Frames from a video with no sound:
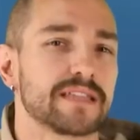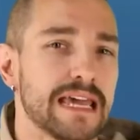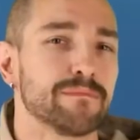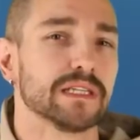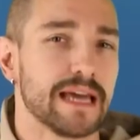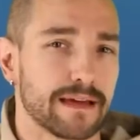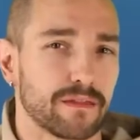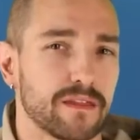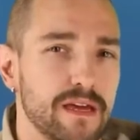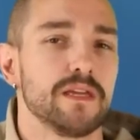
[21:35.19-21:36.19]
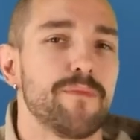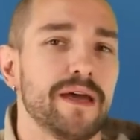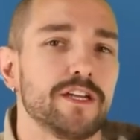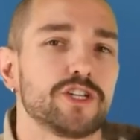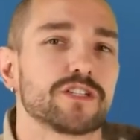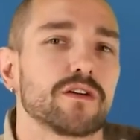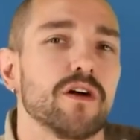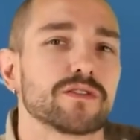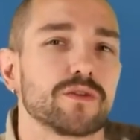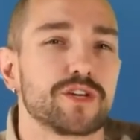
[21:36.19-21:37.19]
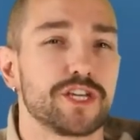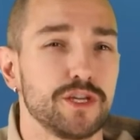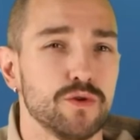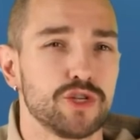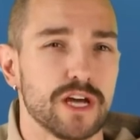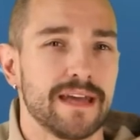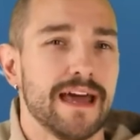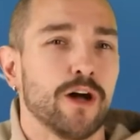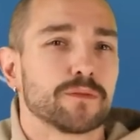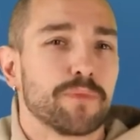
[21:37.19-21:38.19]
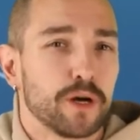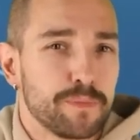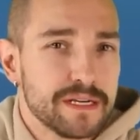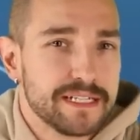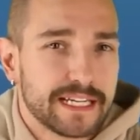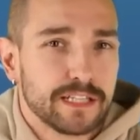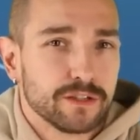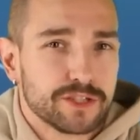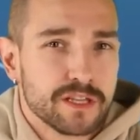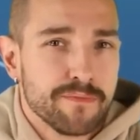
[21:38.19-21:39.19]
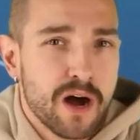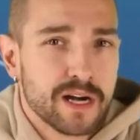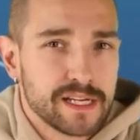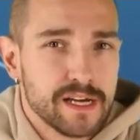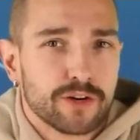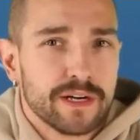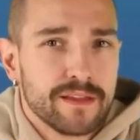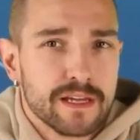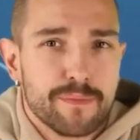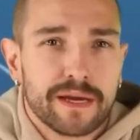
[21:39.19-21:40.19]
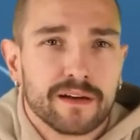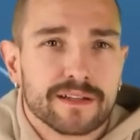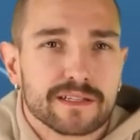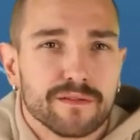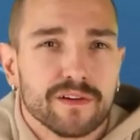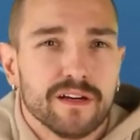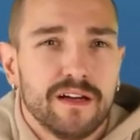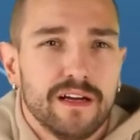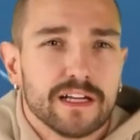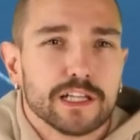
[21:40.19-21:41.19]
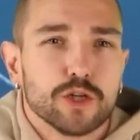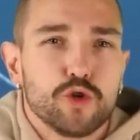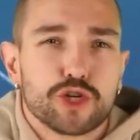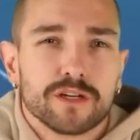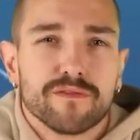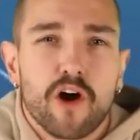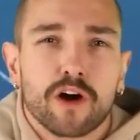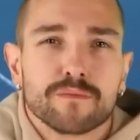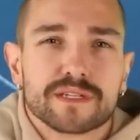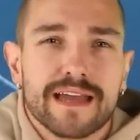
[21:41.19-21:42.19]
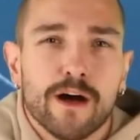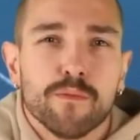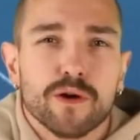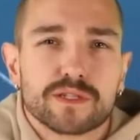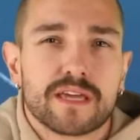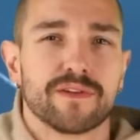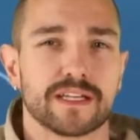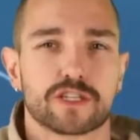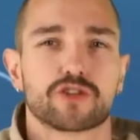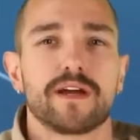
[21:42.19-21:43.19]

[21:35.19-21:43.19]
same length. The appendages are also huge and held perpendicular to the body, creating the appearance of a illusion of arms and elbows, giving its